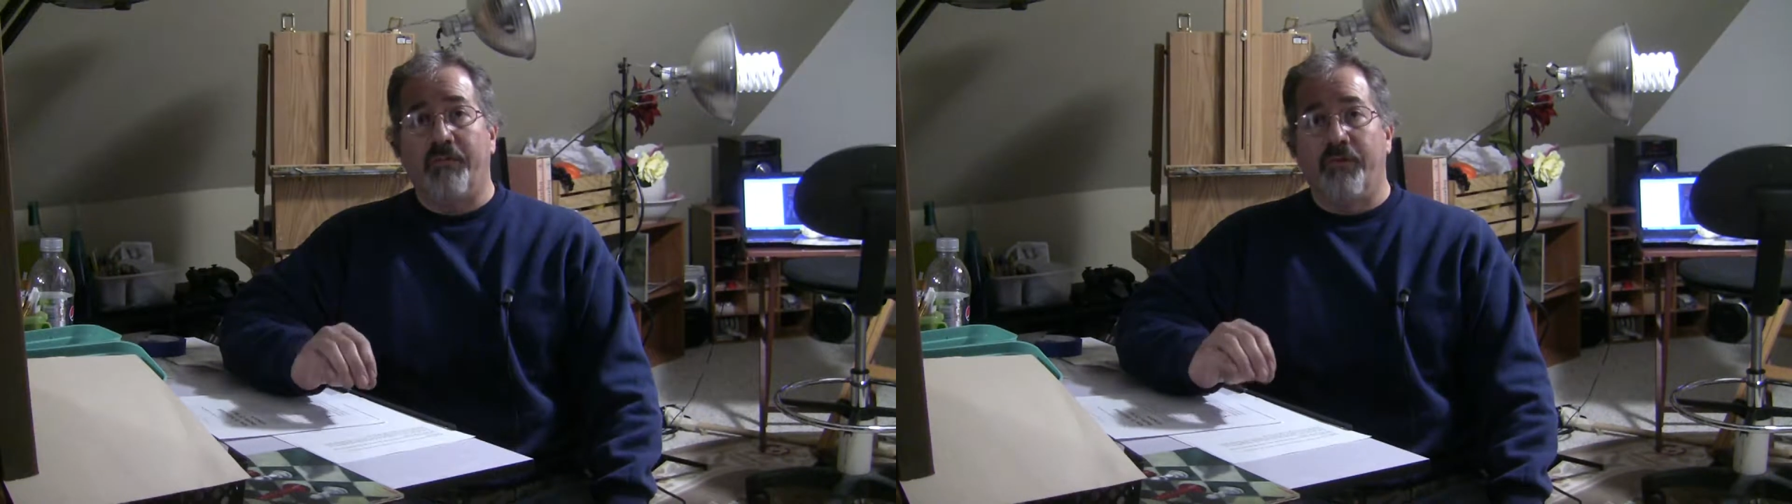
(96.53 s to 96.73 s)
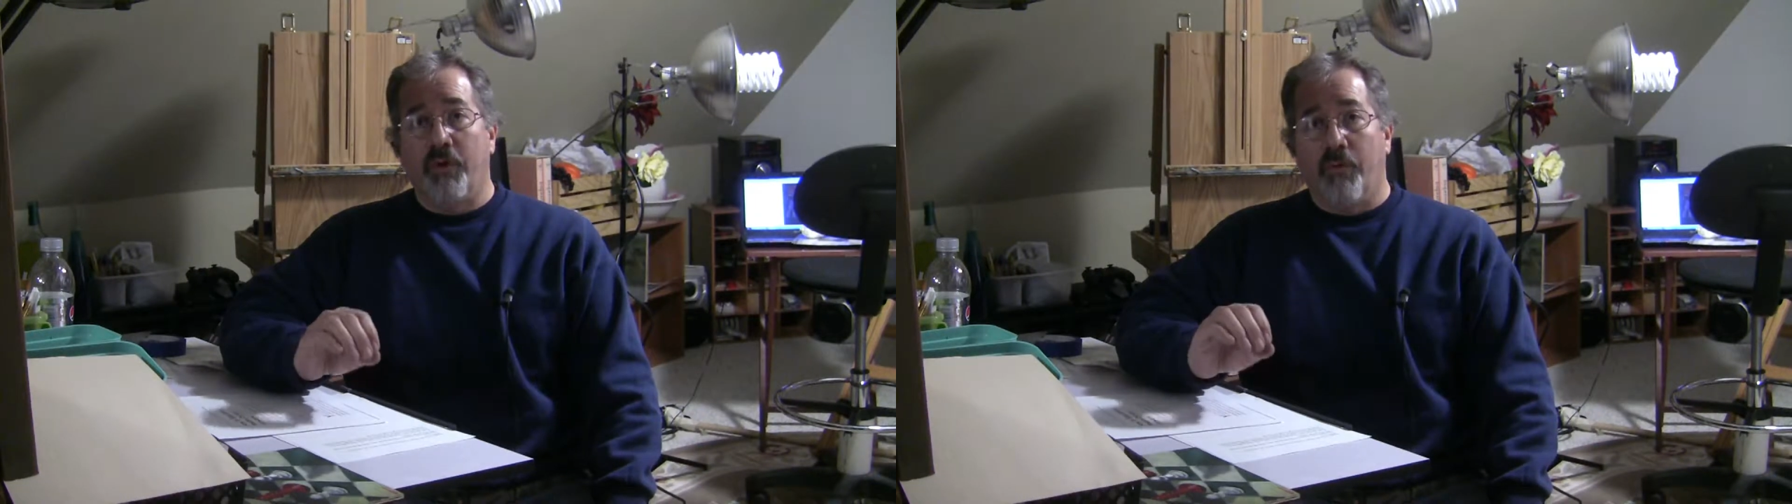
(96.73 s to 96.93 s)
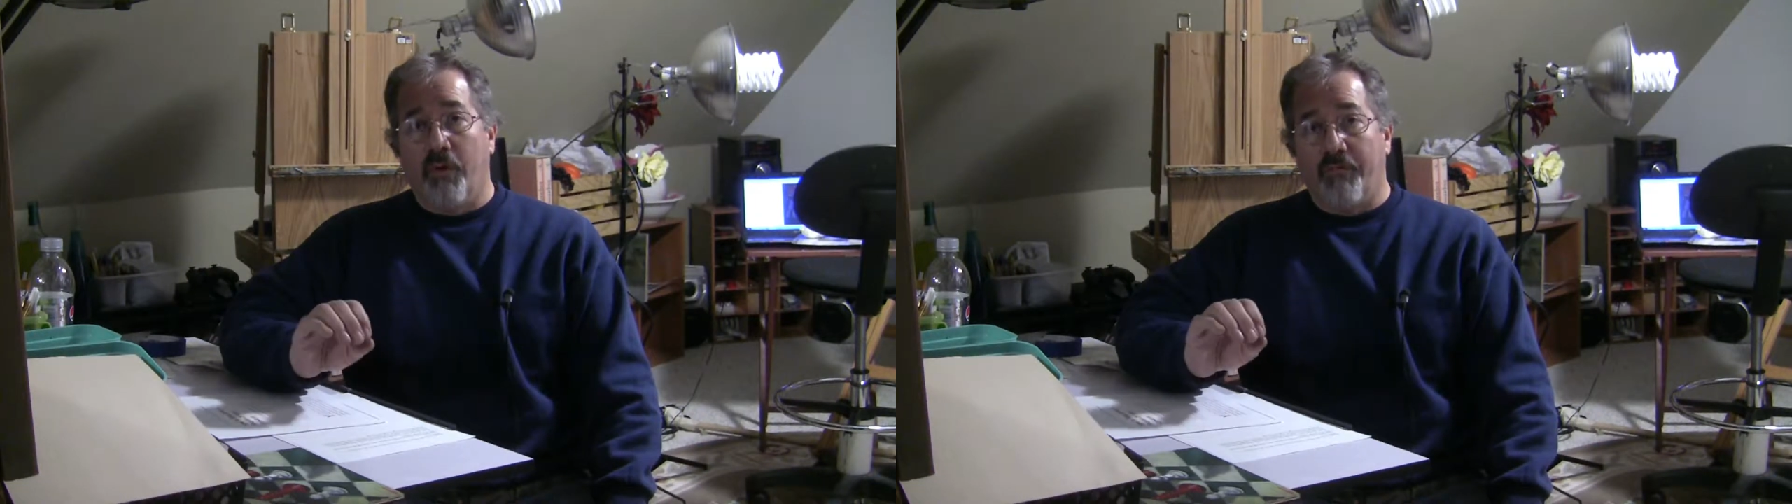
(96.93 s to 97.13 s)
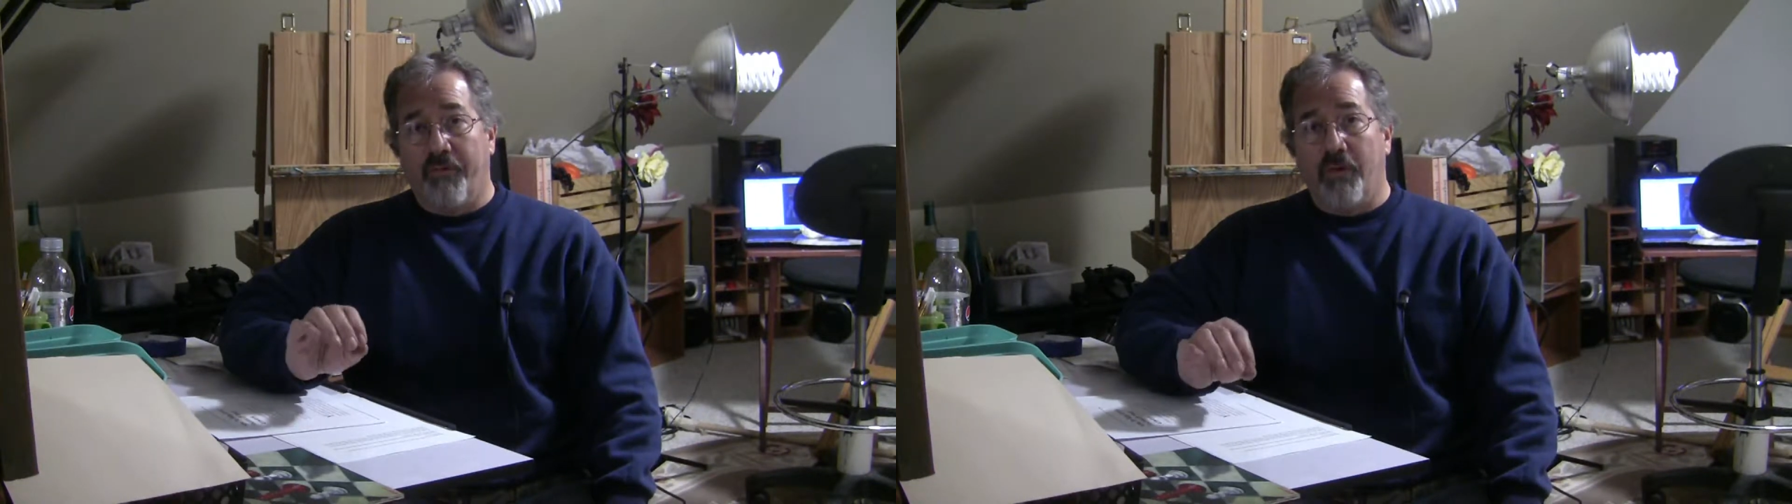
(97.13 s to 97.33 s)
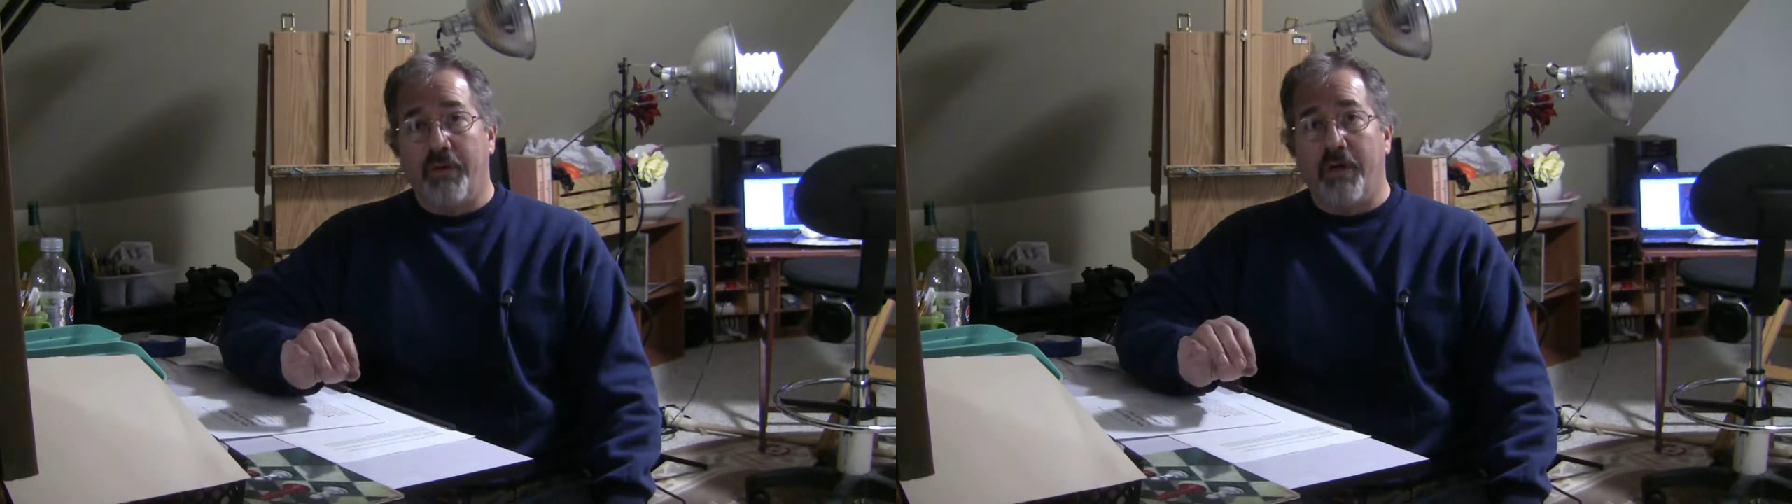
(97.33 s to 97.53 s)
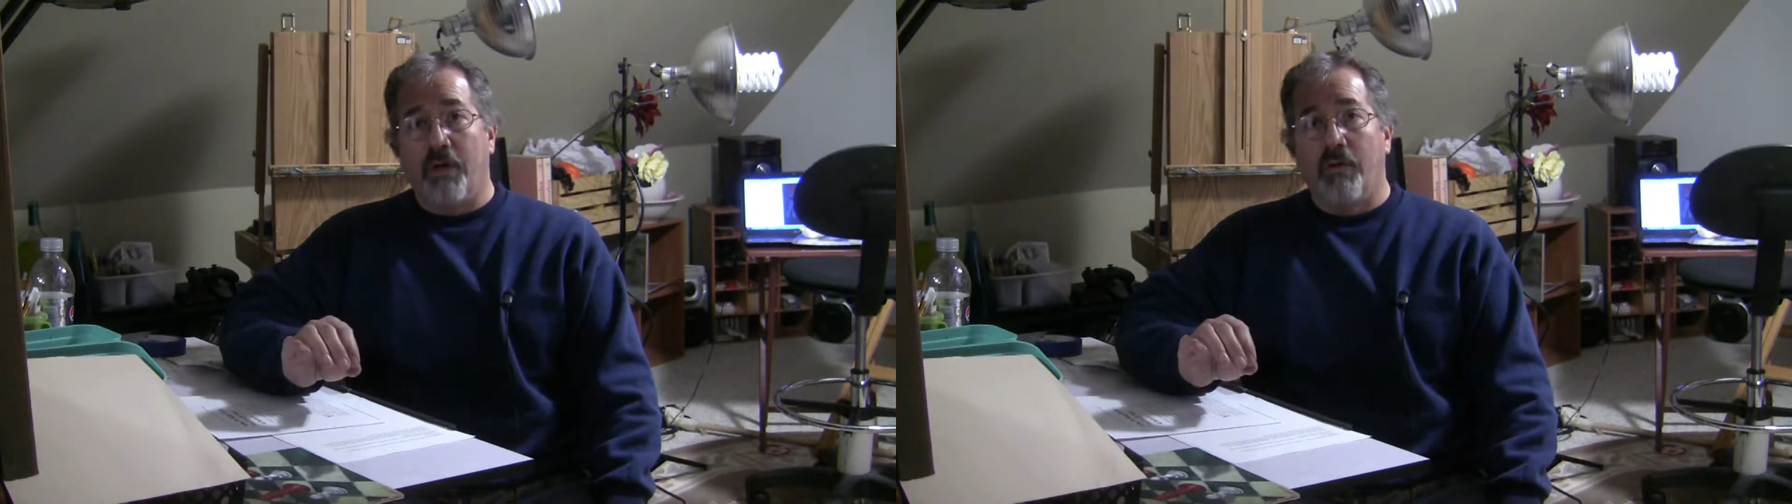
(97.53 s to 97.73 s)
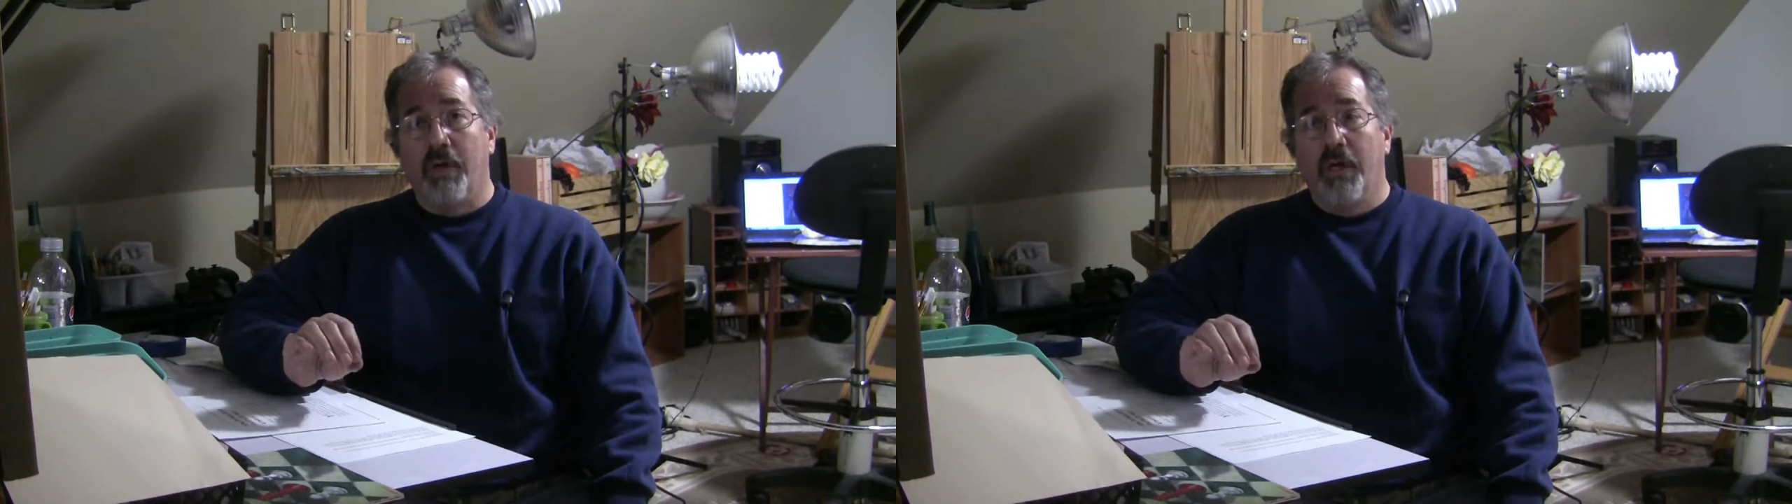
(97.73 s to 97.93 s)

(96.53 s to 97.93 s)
for your portfolio,